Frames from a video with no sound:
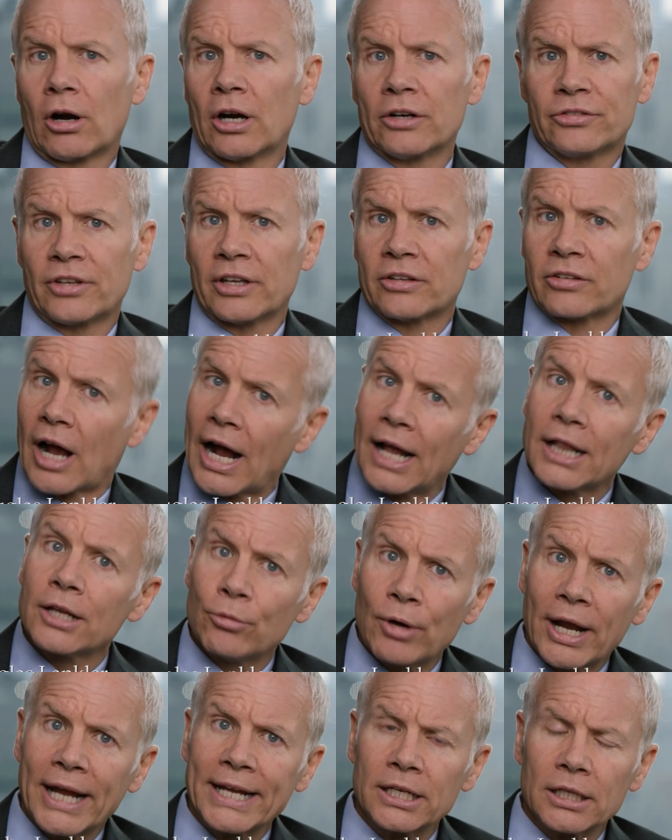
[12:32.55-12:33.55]
ours that's highly
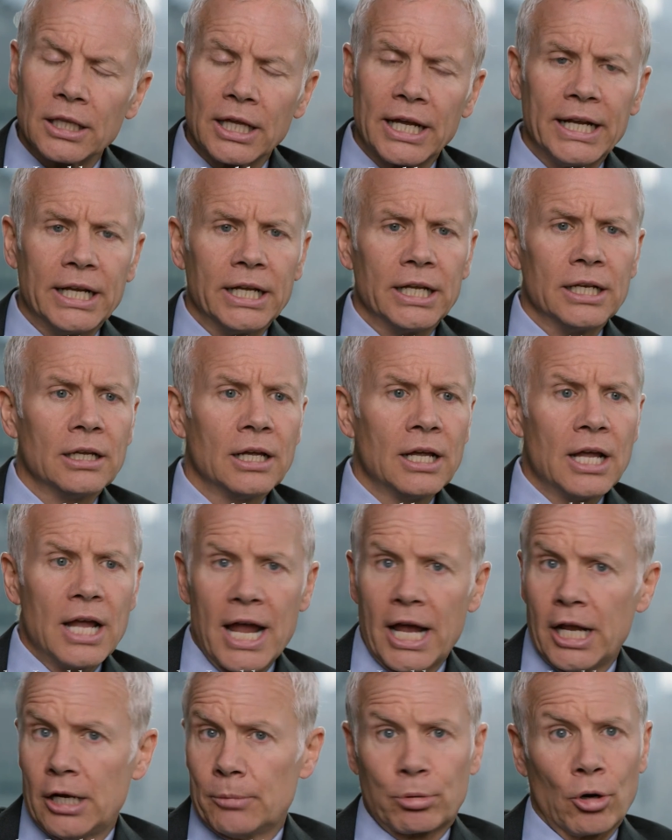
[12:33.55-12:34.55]
regulated,
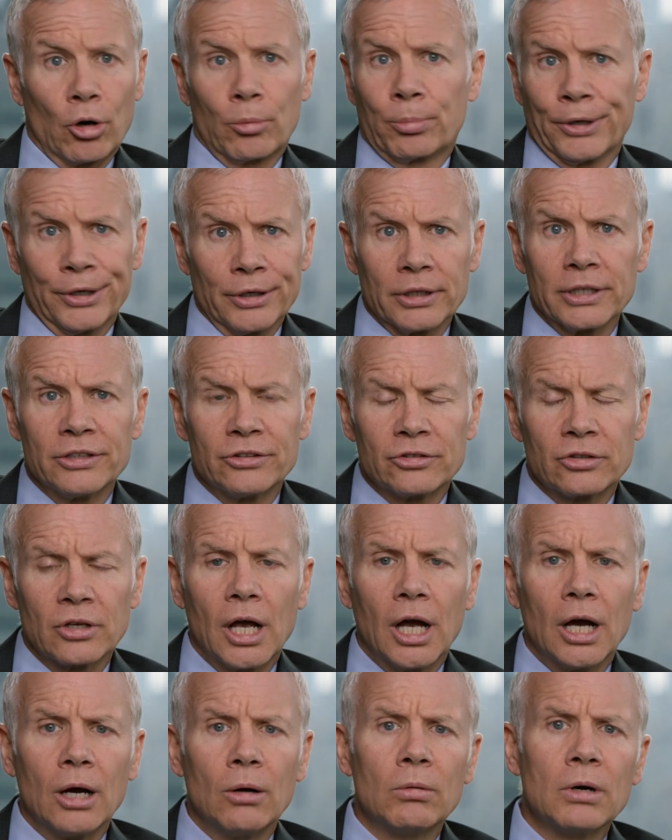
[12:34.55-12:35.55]
and appropriately
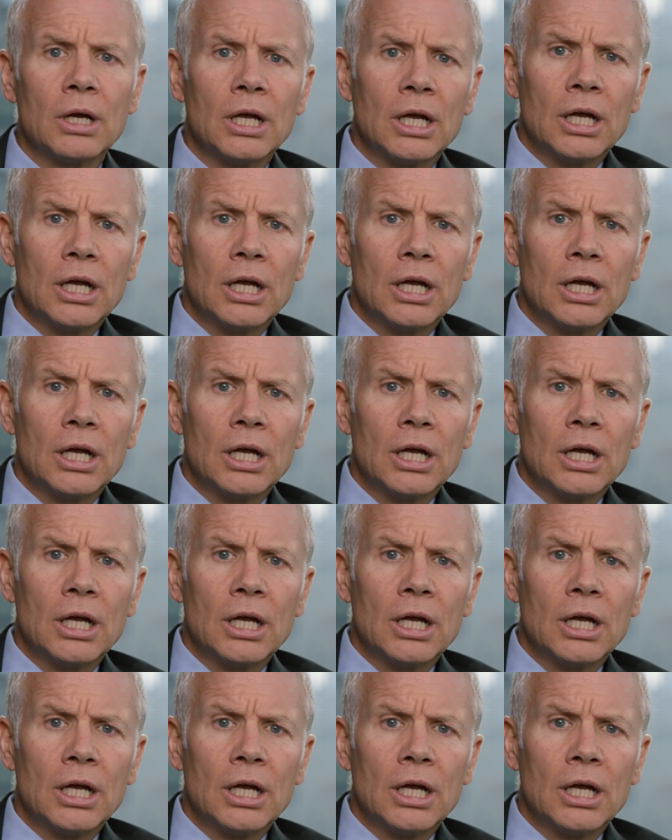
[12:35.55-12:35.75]
so,